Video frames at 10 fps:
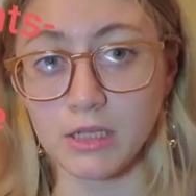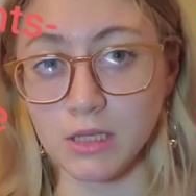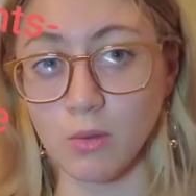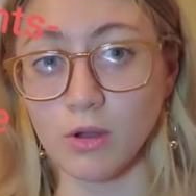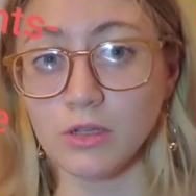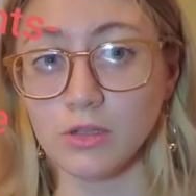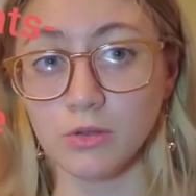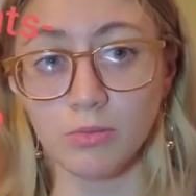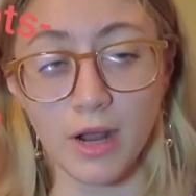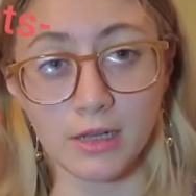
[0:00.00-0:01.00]
and I want you
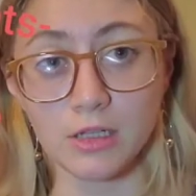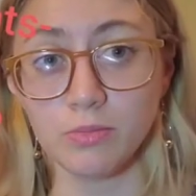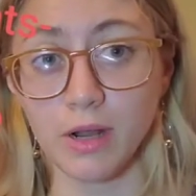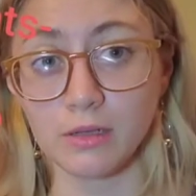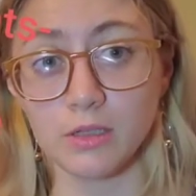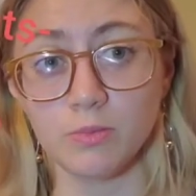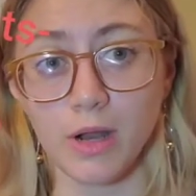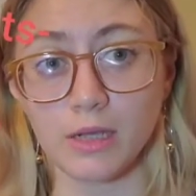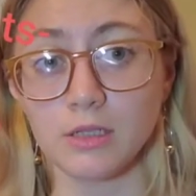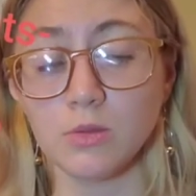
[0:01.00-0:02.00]
to practice
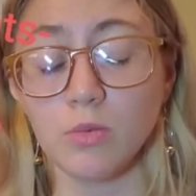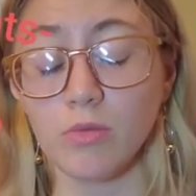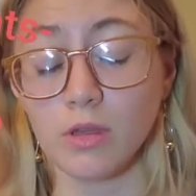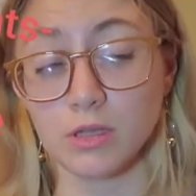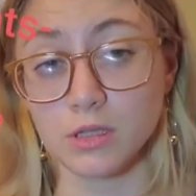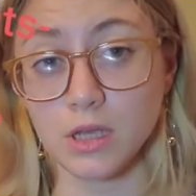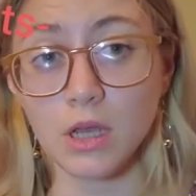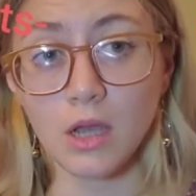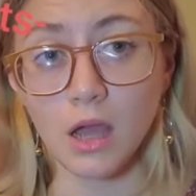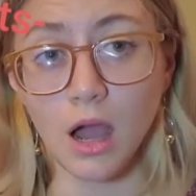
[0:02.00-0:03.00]
with this
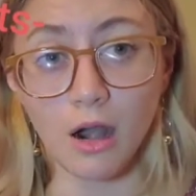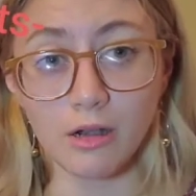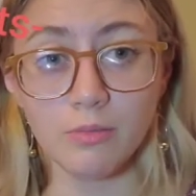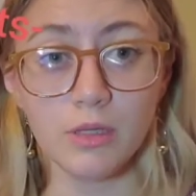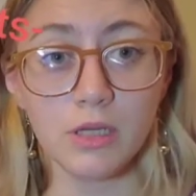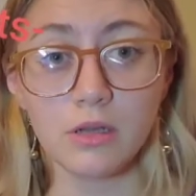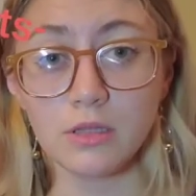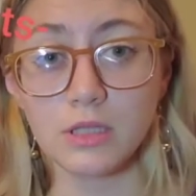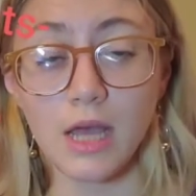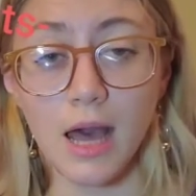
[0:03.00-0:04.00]
REBT
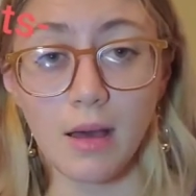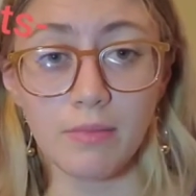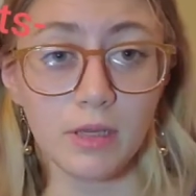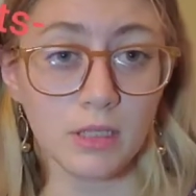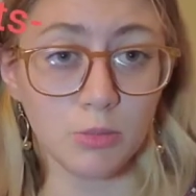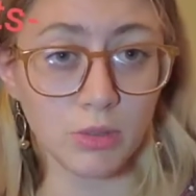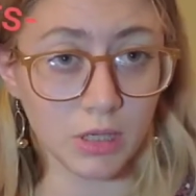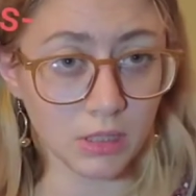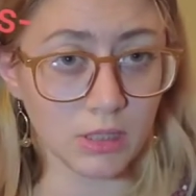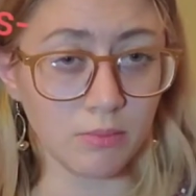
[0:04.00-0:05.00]
concept. It's
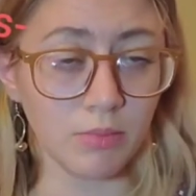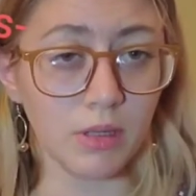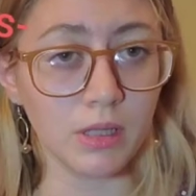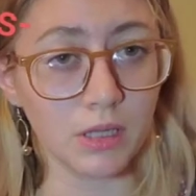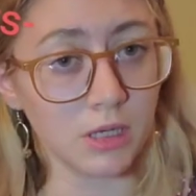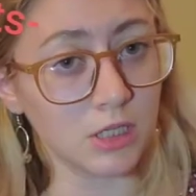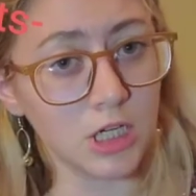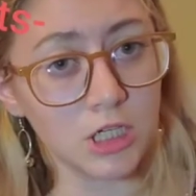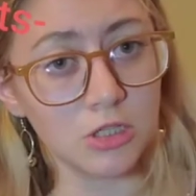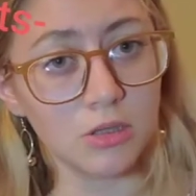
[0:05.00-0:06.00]
pretty simple, it can
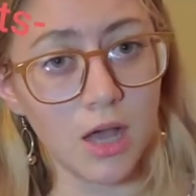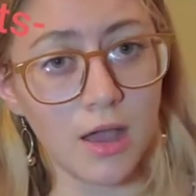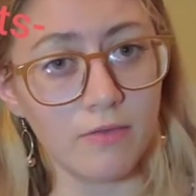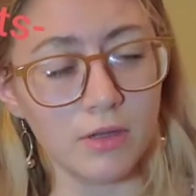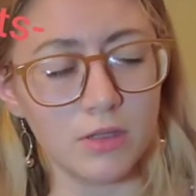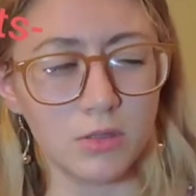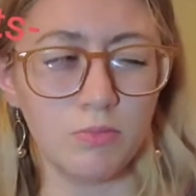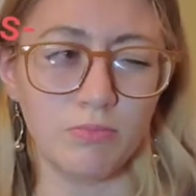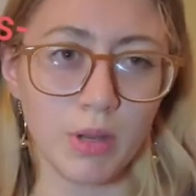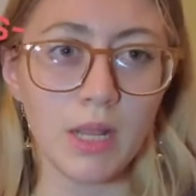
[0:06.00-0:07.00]
change your life, and it's
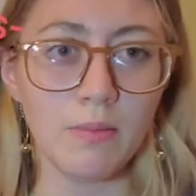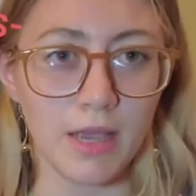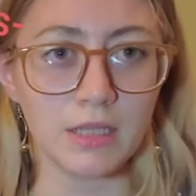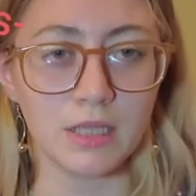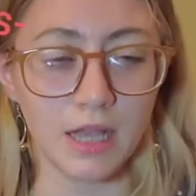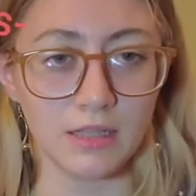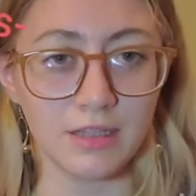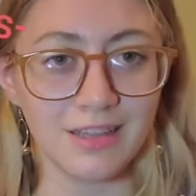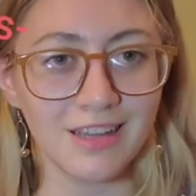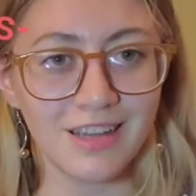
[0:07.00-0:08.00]
pretty makes
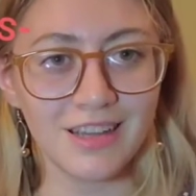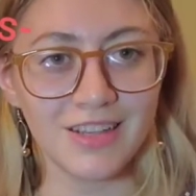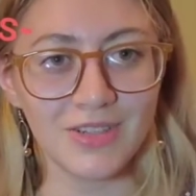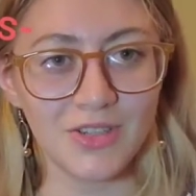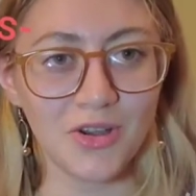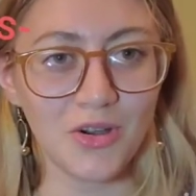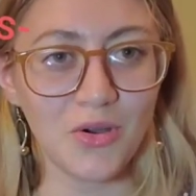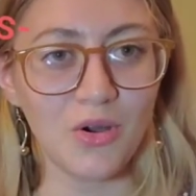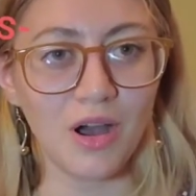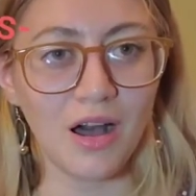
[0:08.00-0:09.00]
sense.
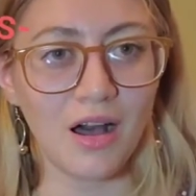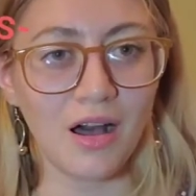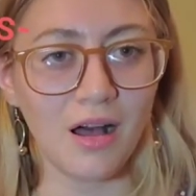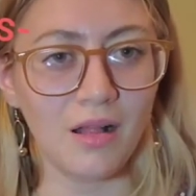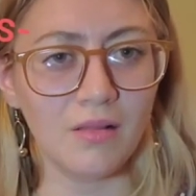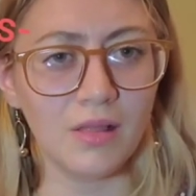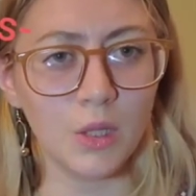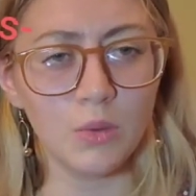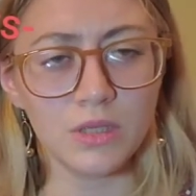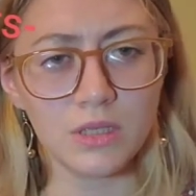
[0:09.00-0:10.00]
So
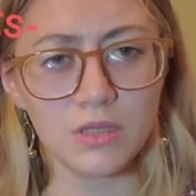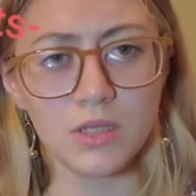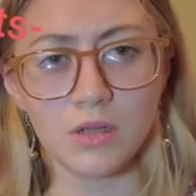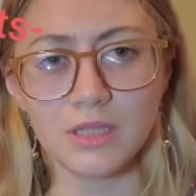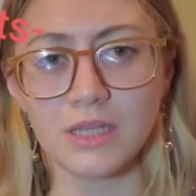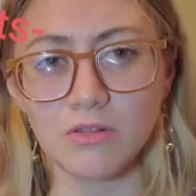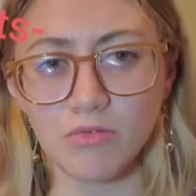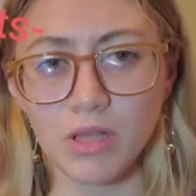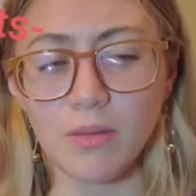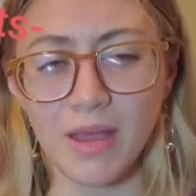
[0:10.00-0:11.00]
live with the thoughts that
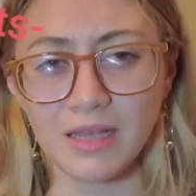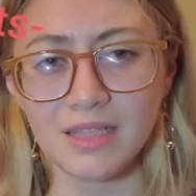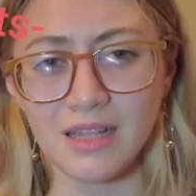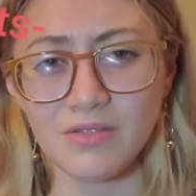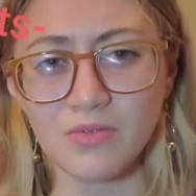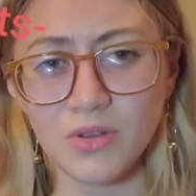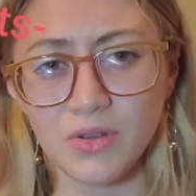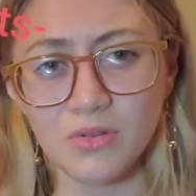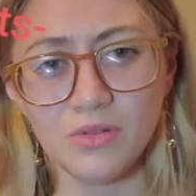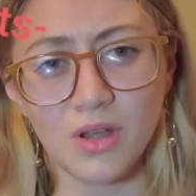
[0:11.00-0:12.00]
really make sense for
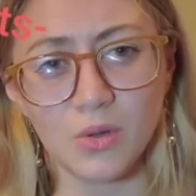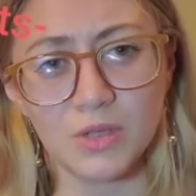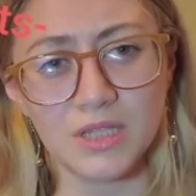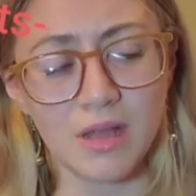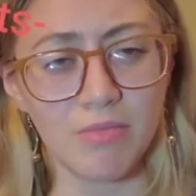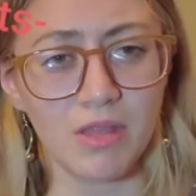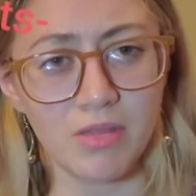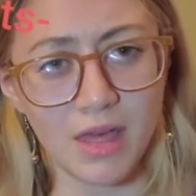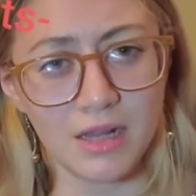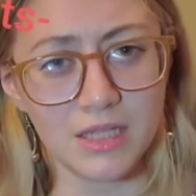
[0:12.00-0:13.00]
you, not with something
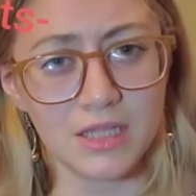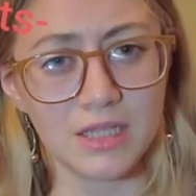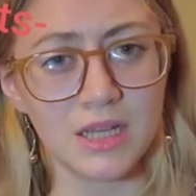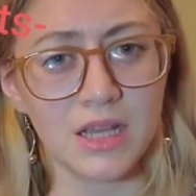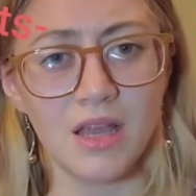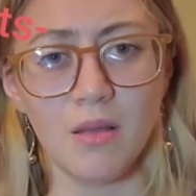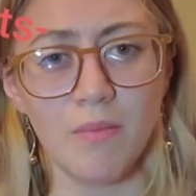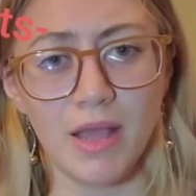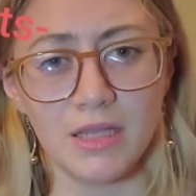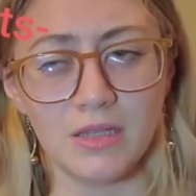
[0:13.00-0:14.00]
that is
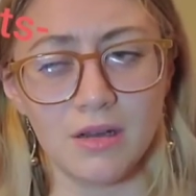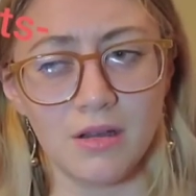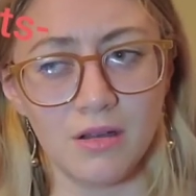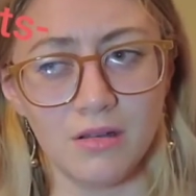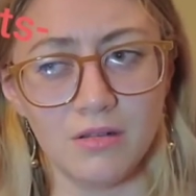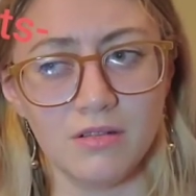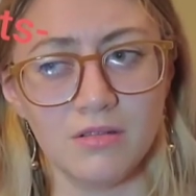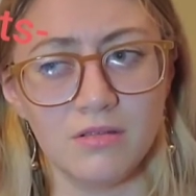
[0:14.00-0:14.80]
based on